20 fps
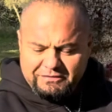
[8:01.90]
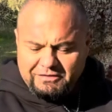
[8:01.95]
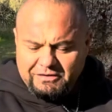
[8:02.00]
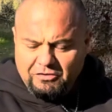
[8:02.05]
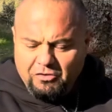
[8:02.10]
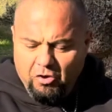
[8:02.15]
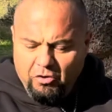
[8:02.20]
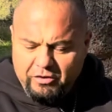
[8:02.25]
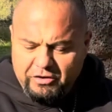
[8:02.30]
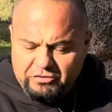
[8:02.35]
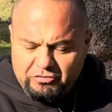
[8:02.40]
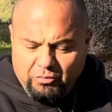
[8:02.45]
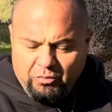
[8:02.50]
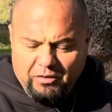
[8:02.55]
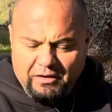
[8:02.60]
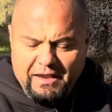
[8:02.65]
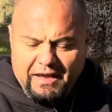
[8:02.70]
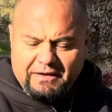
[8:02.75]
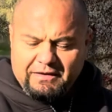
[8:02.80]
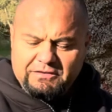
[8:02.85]
the locusts
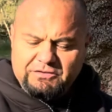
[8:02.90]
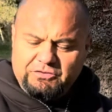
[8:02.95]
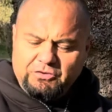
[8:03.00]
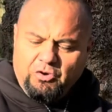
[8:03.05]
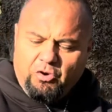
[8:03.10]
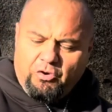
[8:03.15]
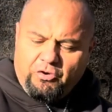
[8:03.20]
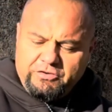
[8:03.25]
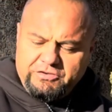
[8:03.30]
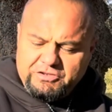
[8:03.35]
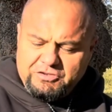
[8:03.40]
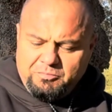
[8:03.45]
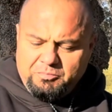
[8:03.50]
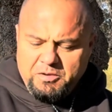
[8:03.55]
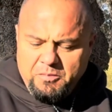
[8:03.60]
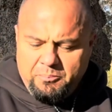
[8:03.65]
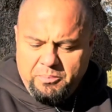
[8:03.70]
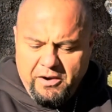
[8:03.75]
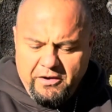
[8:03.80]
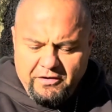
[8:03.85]
were like unto horses
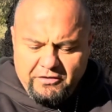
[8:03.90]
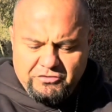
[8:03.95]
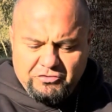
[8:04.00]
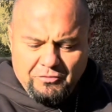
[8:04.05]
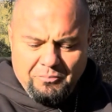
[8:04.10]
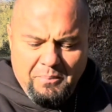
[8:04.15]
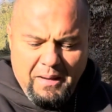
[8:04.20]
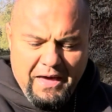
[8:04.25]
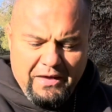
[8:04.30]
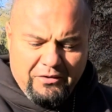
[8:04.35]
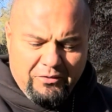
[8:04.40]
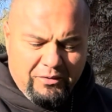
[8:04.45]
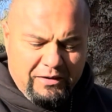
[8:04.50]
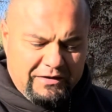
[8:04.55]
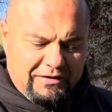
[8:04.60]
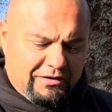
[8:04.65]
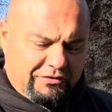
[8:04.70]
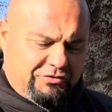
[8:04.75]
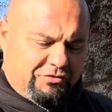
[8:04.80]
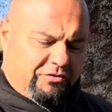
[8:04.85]
prepared unto battle,
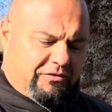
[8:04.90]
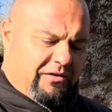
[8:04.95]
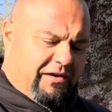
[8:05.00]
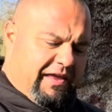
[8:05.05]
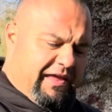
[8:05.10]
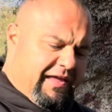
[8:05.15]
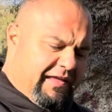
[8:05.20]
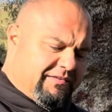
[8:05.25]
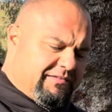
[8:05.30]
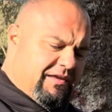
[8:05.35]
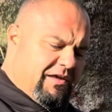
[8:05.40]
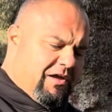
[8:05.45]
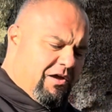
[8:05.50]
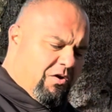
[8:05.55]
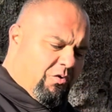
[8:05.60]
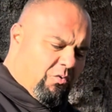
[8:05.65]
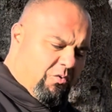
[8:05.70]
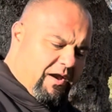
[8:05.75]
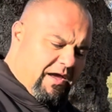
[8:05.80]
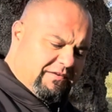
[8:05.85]
and unto their heads
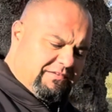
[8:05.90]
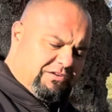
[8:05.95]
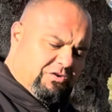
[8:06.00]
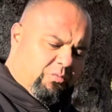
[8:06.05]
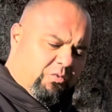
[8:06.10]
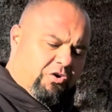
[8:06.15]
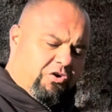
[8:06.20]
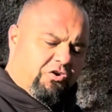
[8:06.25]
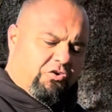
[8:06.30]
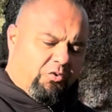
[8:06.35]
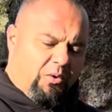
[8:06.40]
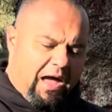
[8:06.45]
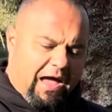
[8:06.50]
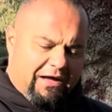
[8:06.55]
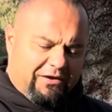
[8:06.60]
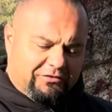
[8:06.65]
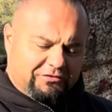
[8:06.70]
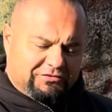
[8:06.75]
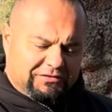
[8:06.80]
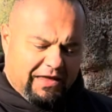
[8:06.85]
were as it were
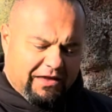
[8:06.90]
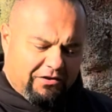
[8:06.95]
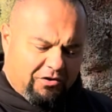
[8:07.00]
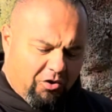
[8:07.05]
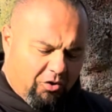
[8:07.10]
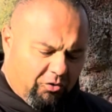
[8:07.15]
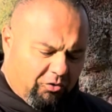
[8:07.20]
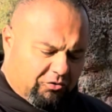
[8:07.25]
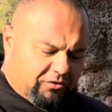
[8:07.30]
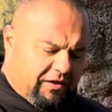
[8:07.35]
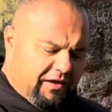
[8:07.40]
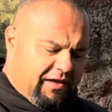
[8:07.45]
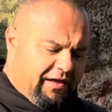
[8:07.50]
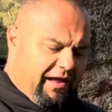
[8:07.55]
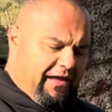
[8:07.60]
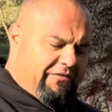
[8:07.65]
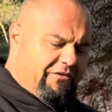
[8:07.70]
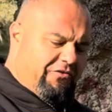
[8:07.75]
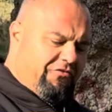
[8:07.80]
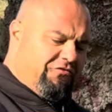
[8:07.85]
crowns like gold,
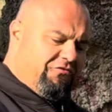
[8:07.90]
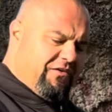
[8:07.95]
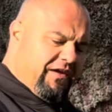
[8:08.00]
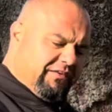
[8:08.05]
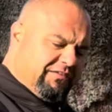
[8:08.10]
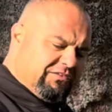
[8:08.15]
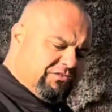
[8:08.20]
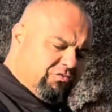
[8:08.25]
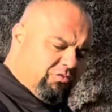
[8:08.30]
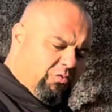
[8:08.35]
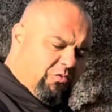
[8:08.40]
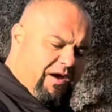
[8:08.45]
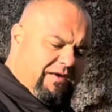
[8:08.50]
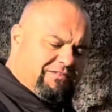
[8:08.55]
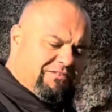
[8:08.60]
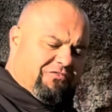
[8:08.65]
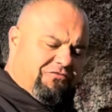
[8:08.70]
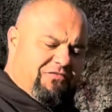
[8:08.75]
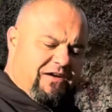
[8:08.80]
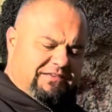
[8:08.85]
and their faces were
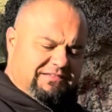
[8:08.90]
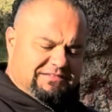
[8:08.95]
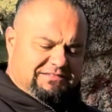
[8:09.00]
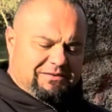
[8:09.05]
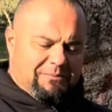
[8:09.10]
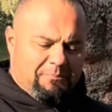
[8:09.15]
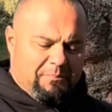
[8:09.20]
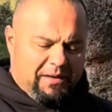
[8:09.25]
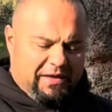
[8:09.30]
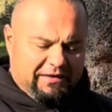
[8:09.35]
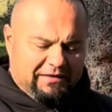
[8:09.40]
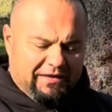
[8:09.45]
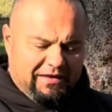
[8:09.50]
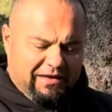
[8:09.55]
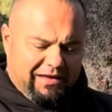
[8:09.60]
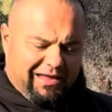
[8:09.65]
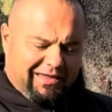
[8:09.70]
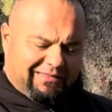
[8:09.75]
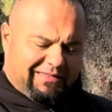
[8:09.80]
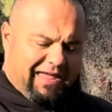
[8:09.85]
as the faces of men,
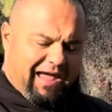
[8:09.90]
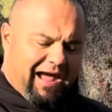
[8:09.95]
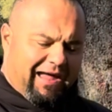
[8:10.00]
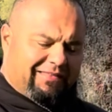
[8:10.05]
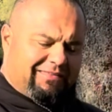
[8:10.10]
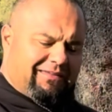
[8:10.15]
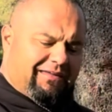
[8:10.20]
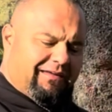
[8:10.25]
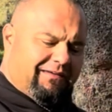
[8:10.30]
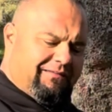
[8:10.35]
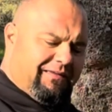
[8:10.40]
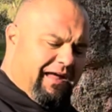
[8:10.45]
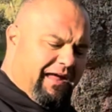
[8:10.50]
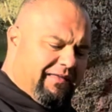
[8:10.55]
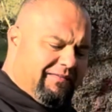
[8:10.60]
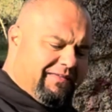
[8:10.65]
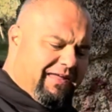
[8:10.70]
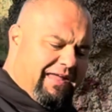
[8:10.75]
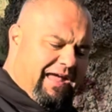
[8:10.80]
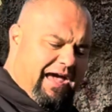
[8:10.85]
and they
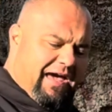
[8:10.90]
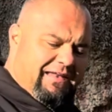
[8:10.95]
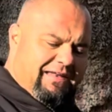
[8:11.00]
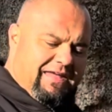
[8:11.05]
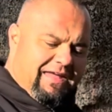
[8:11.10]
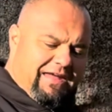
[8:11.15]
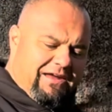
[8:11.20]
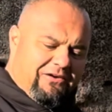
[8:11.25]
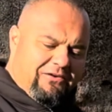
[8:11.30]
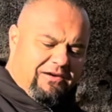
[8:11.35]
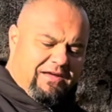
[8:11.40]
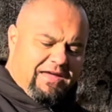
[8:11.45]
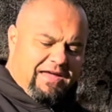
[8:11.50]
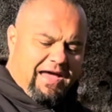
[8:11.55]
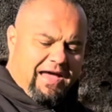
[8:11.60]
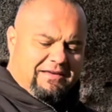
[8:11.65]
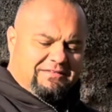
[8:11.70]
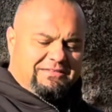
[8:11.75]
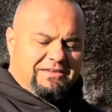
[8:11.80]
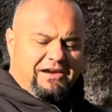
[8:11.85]
had hair
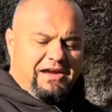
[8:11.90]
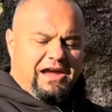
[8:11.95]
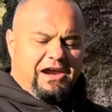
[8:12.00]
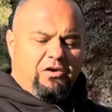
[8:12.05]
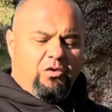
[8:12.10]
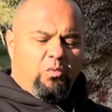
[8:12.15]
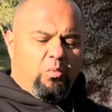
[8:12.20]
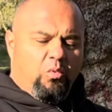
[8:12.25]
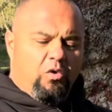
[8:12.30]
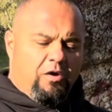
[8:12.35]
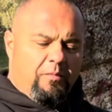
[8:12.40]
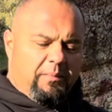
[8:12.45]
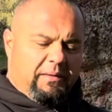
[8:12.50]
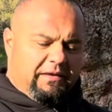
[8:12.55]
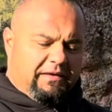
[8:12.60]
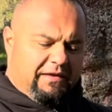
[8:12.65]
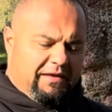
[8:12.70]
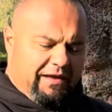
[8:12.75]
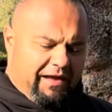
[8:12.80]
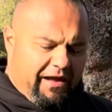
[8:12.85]
as the hair of
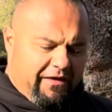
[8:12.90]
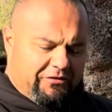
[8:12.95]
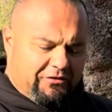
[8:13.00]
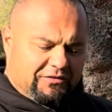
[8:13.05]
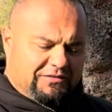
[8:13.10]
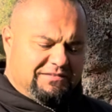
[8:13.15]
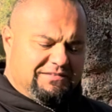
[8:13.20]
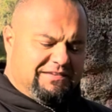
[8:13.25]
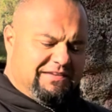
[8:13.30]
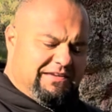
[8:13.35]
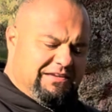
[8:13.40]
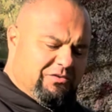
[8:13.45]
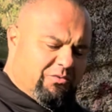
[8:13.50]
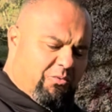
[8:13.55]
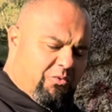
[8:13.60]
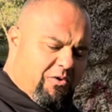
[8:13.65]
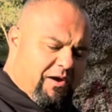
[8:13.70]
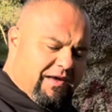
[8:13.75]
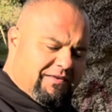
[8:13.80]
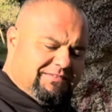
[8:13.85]
women, and their teeth
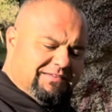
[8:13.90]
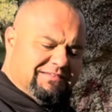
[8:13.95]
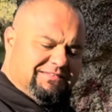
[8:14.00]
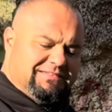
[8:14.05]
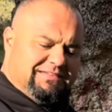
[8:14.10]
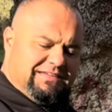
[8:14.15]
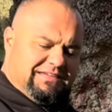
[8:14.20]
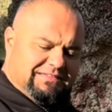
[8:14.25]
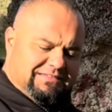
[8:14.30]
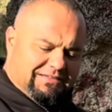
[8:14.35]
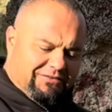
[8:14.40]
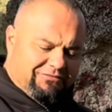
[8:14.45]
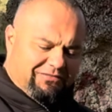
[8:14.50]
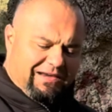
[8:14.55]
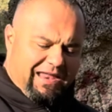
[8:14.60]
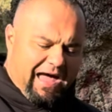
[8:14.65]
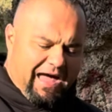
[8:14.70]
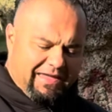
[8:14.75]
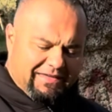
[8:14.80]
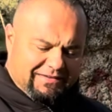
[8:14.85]
were as the teeth of
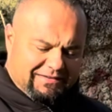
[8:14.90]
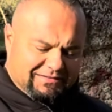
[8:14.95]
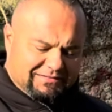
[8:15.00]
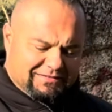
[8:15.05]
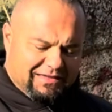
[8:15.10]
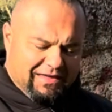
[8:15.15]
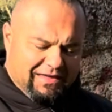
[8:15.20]
lions,